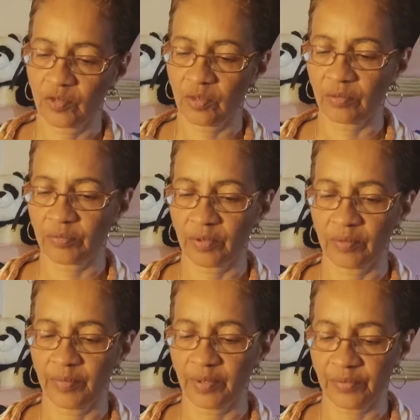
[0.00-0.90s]
Yeah, got
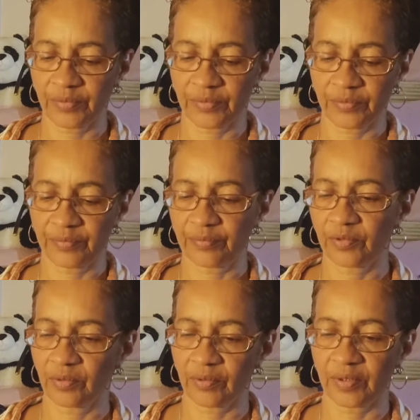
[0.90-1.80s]
it backwards.
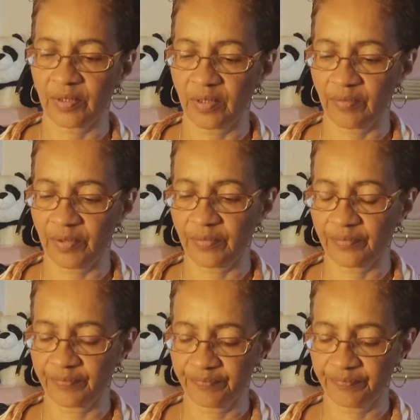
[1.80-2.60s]
Okay, there we go.